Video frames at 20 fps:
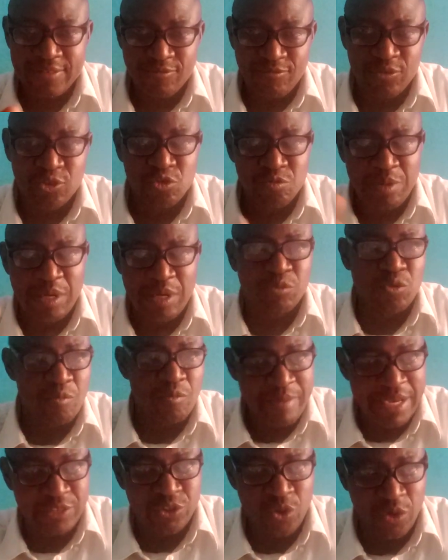we should be able to
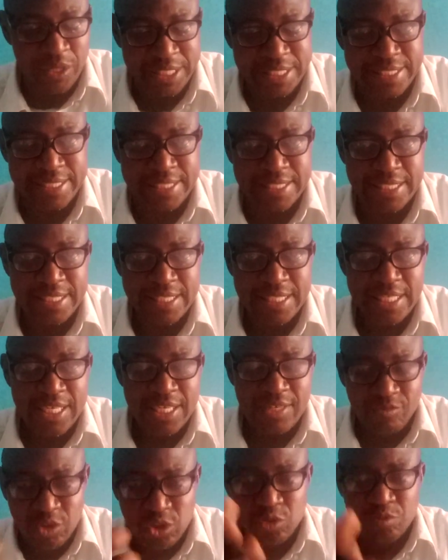measure it.
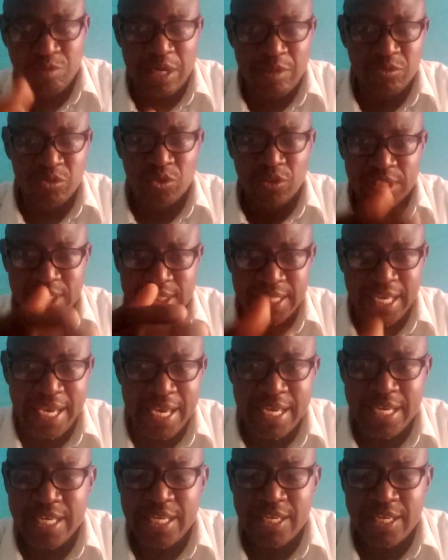We should be able to say